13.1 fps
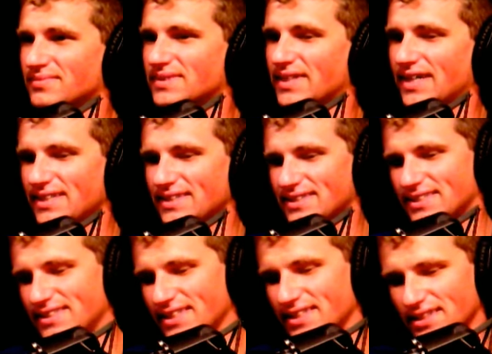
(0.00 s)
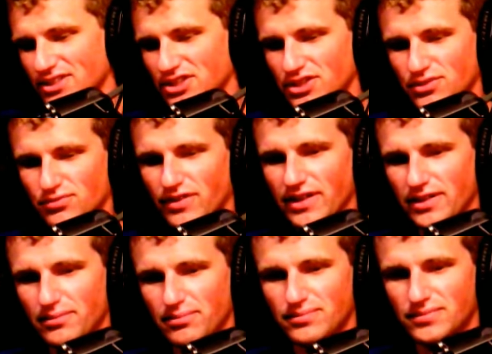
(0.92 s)
And it's a scene that's just
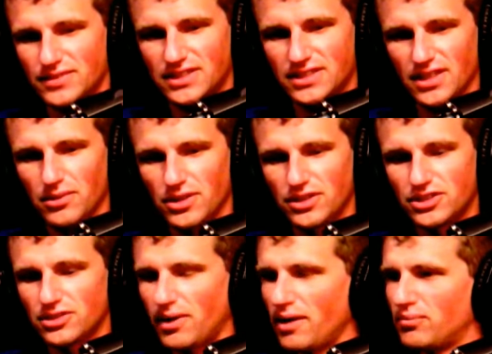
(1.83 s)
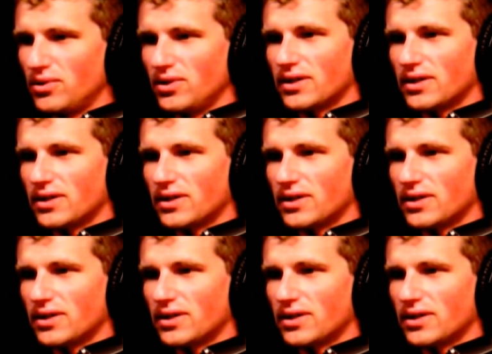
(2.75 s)
very similar to my book.